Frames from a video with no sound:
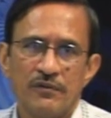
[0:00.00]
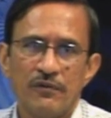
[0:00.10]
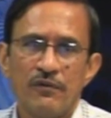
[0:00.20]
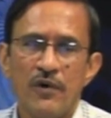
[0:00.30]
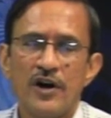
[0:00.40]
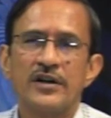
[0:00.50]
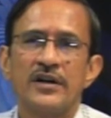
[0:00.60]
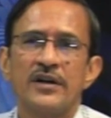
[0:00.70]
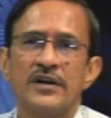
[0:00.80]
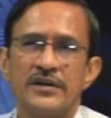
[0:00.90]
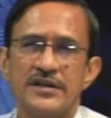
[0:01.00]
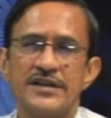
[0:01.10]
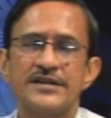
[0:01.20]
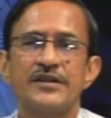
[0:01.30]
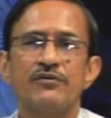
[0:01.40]
what the
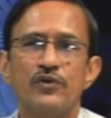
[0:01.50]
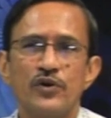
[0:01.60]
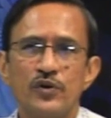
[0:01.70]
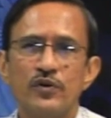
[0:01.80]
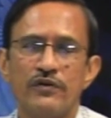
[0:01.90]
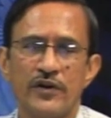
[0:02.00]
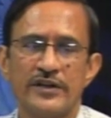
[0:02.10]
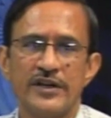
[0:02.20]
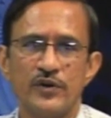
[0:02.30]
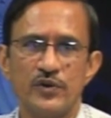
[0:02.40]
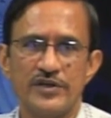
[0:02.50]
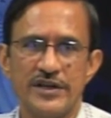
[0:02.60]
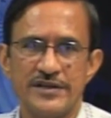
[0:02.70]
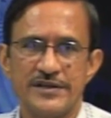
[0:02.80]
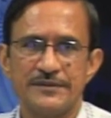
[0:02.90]
system would do for the
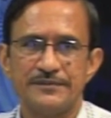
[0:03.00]
users.